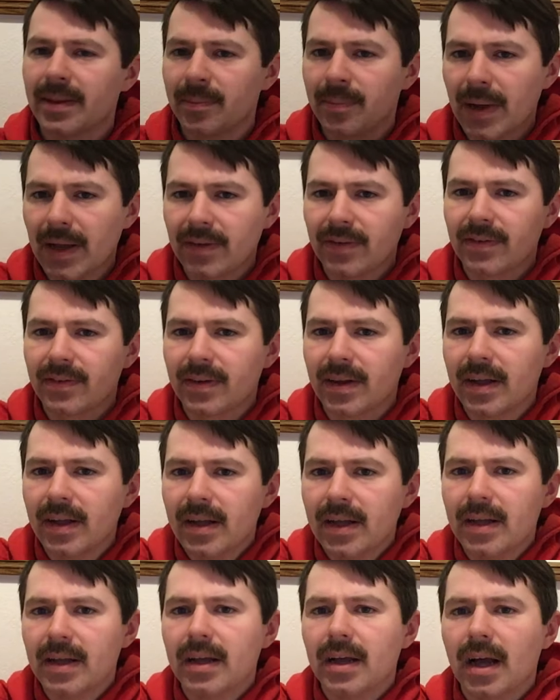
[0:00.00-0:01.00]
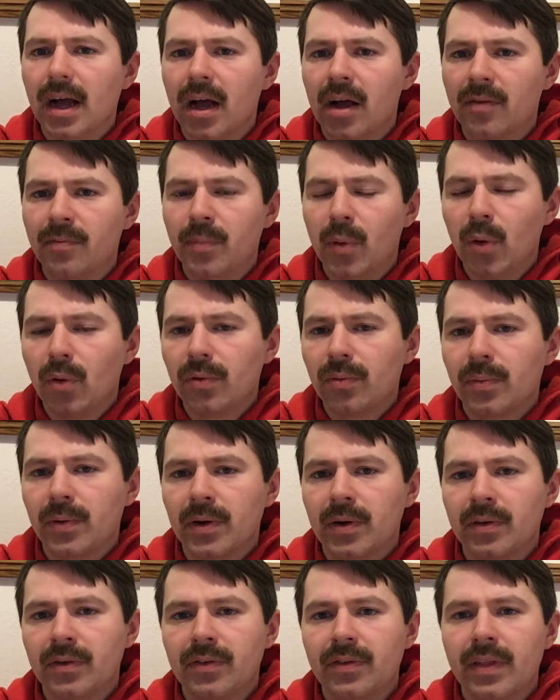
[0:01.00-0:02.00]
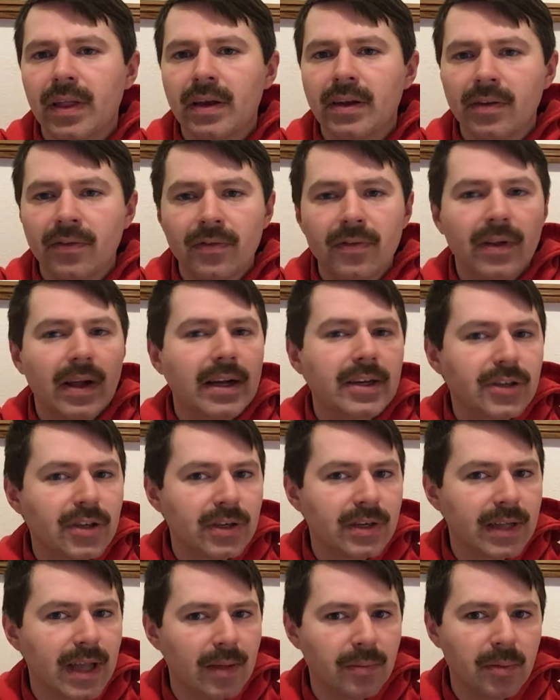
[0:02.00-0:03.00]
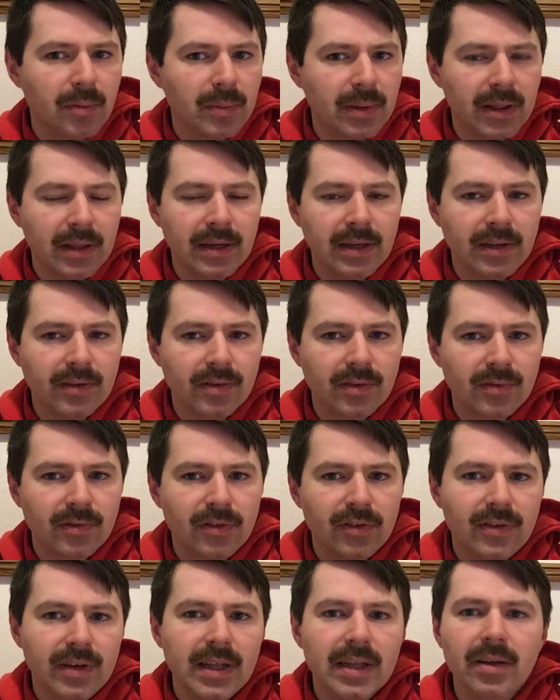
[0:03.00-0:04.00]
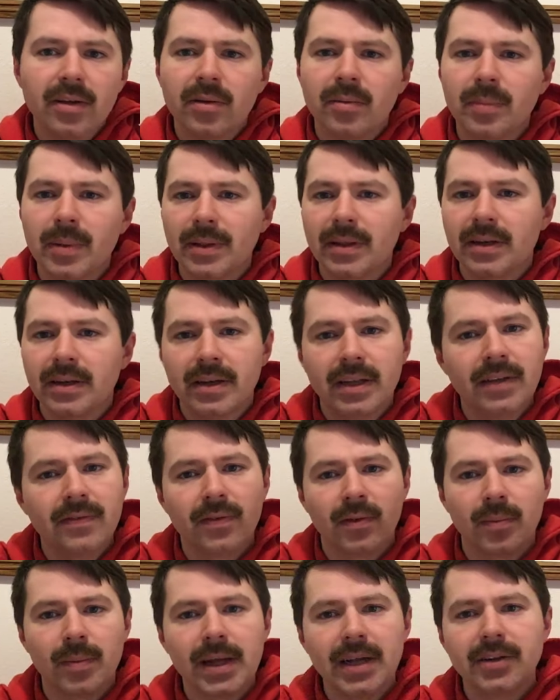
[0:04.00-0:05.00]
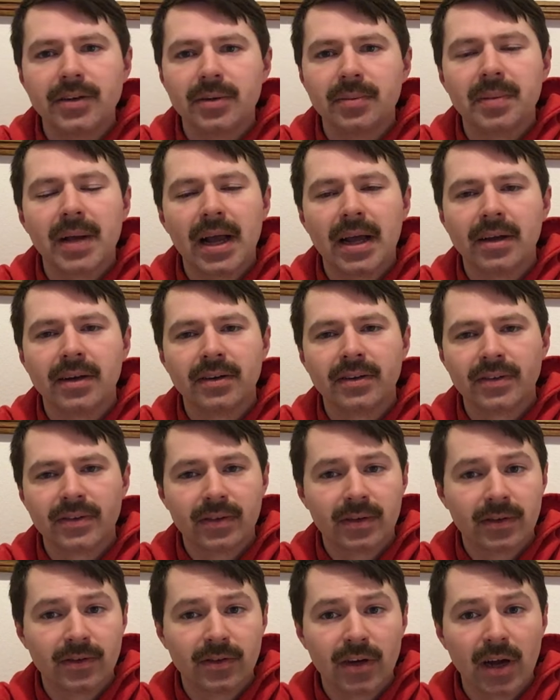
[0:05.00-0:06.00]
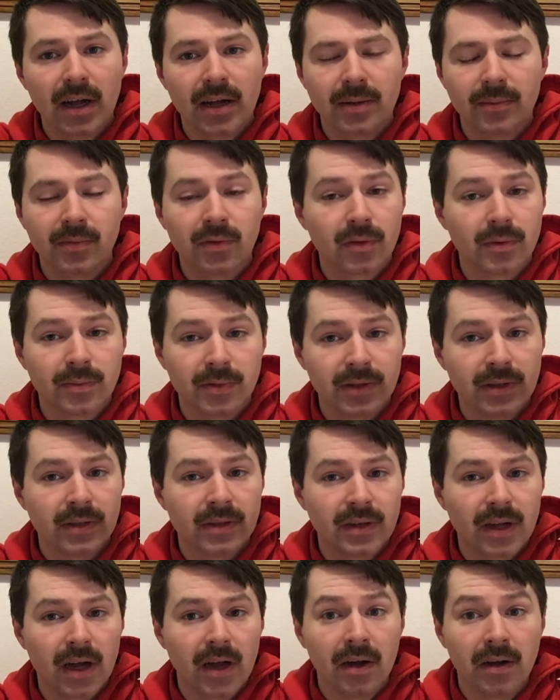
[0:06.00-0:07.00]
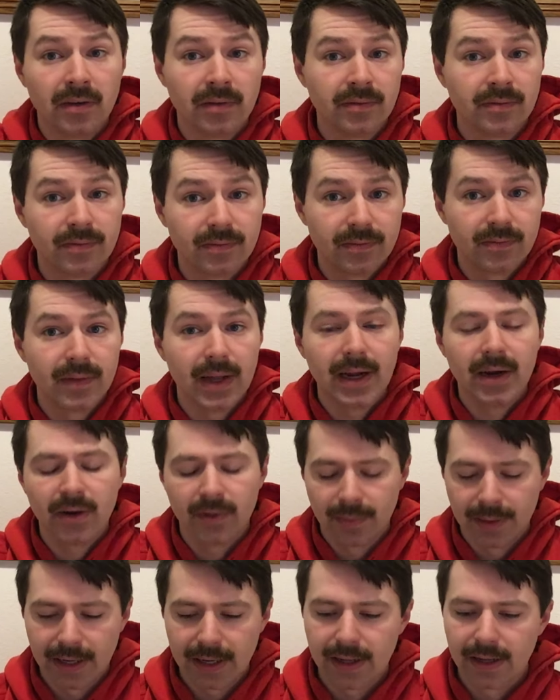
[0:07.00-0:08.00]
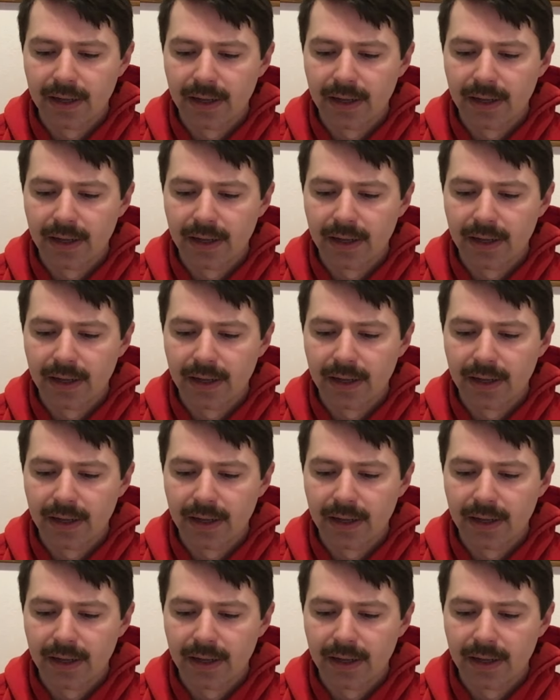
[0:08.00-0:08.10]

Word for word: the best of both worlds. The deflection capabilities of steel, but the deformation patterns and shock absorption of aramid.